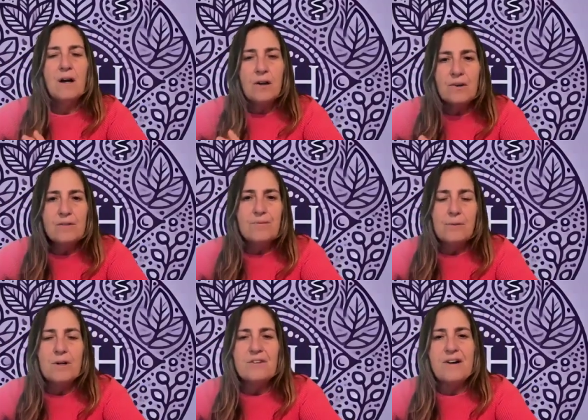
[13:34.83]
a good
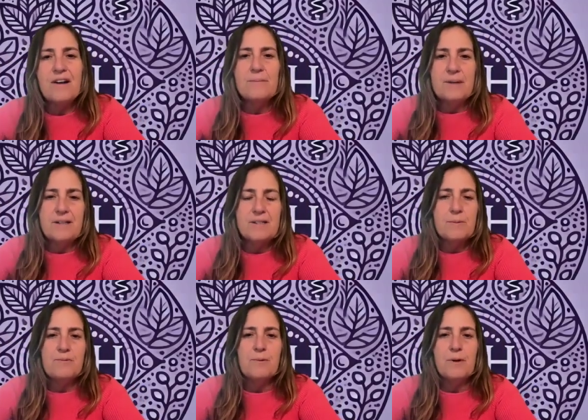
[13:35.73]
45 minutes
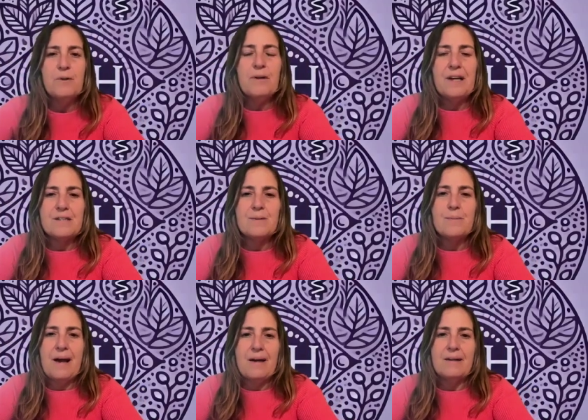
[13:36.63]
before you get to
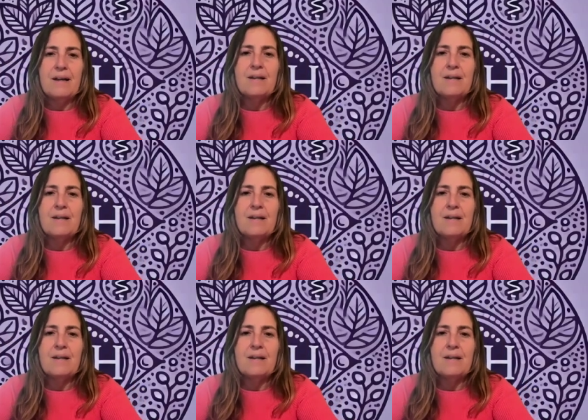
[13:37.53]
bed,